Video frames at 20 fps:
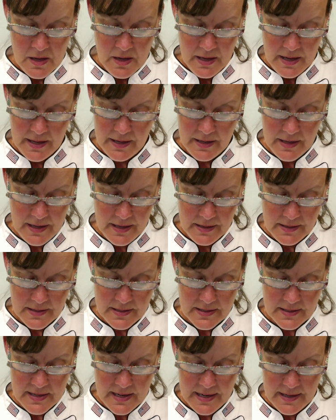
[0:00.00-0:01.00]
It
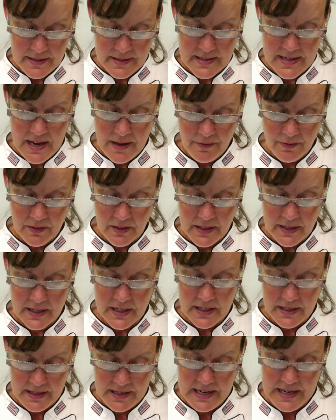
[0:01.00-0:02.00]
it definitely
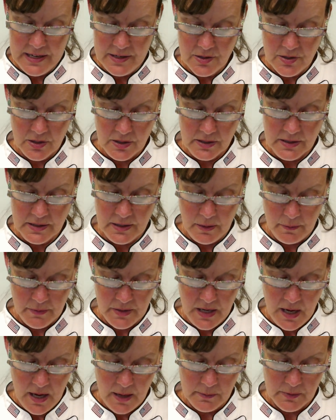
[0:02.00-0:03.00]
can hinder
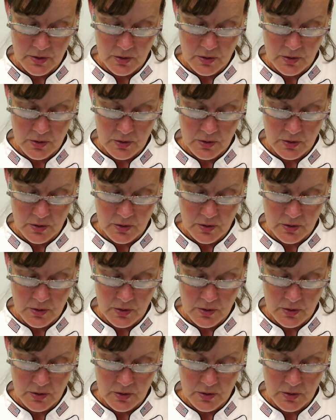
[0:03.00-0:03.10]
sometimes.